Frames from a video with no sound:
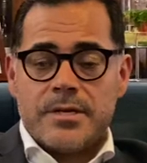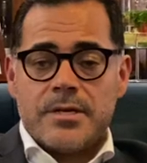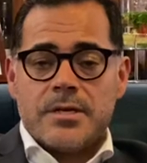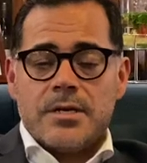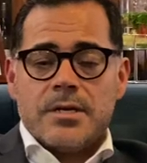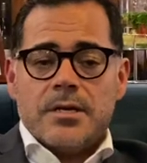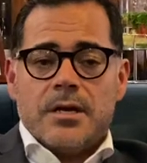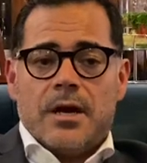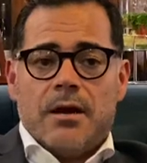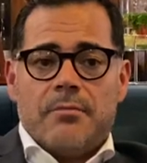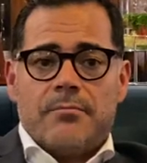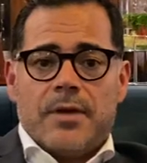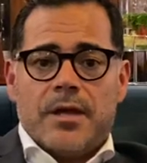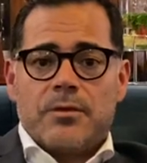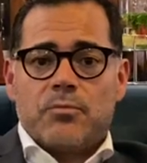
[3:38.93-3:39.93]

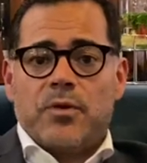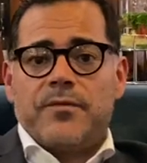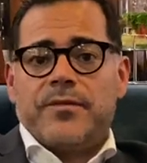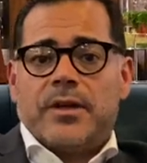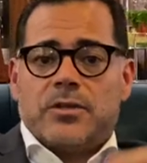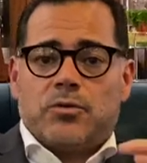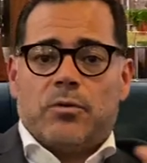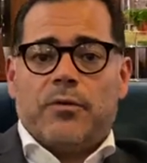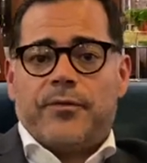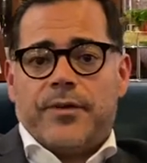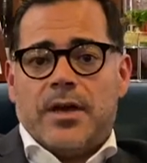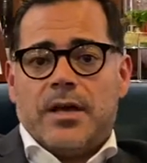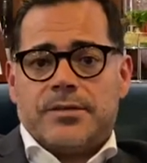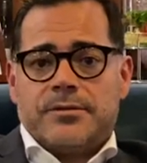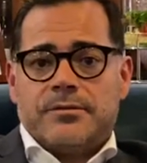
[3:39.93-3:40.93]
Mm-hmm. And with that
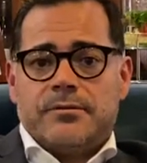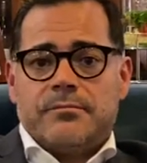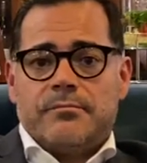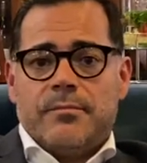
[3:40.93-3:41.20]
12,000,